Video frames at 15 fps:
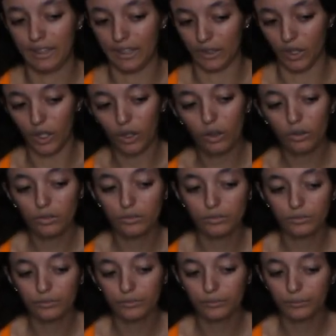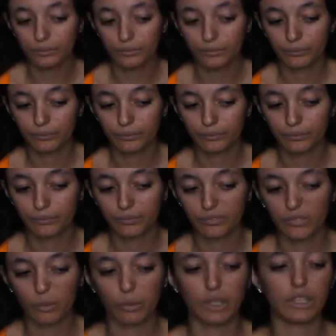at all.
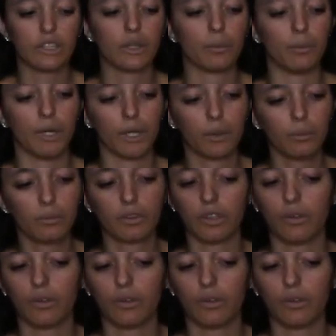Wait, did the bottoms?